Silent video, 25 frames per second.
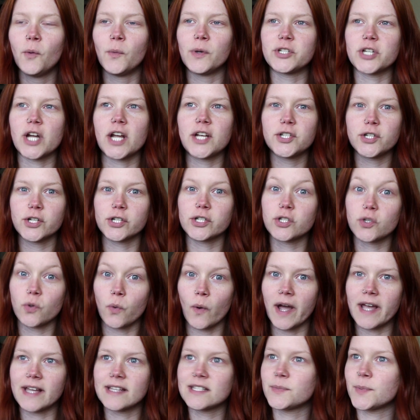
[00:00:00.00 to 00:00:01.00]
which I took
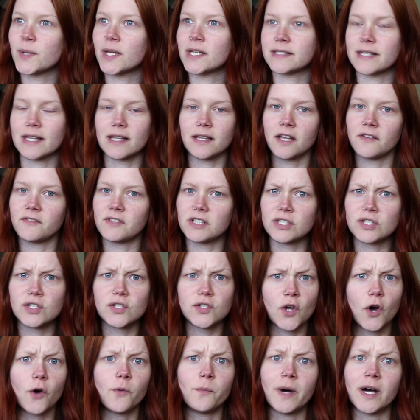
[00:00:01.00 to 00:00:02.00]
twice because I loved it
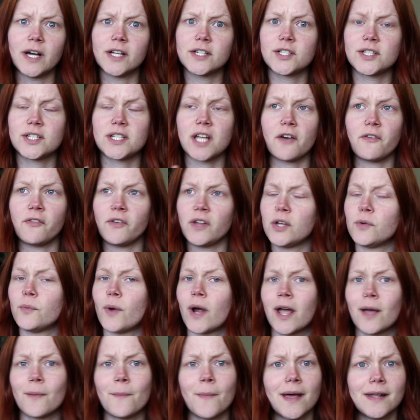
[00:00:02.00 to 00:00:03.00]
so much. Definitely
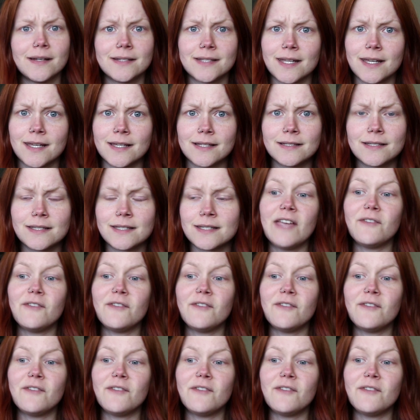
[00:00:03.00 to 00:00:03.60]
recommend it.